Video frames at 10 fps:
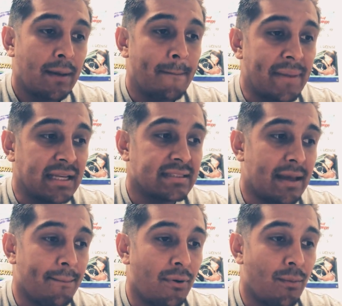based
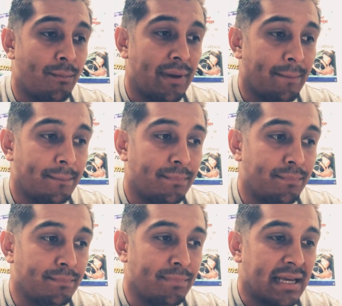
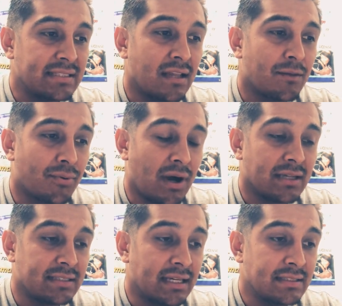on the
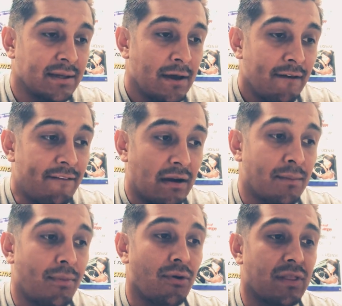process found in
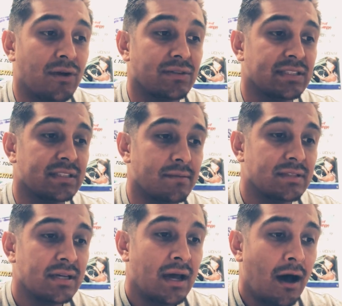both legal
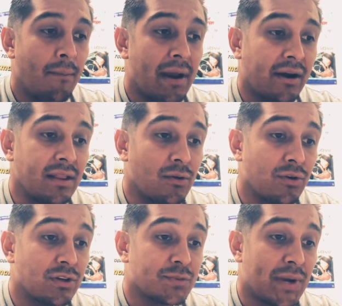systems. American
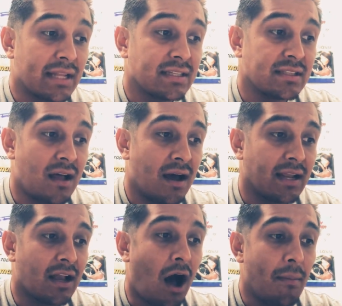lawyers practice law in a
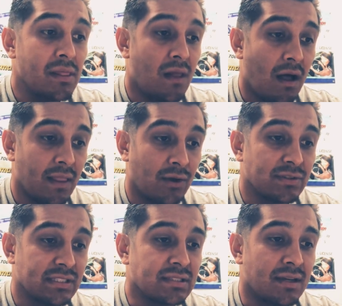common law legal
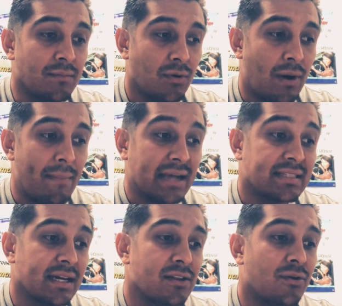system, while
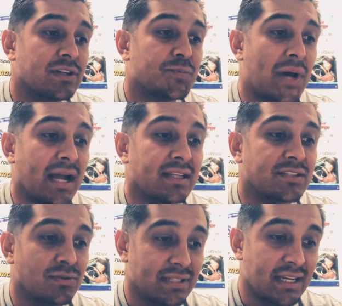Mexican lawyers practice
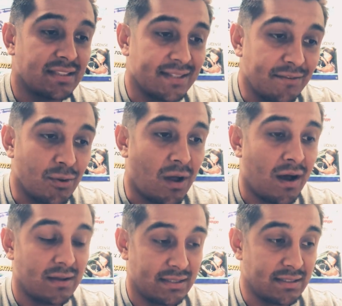using a civil law
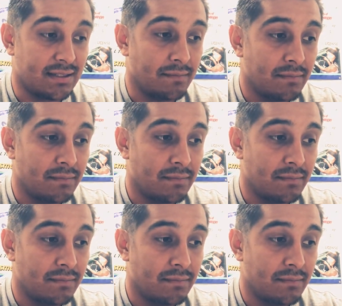system.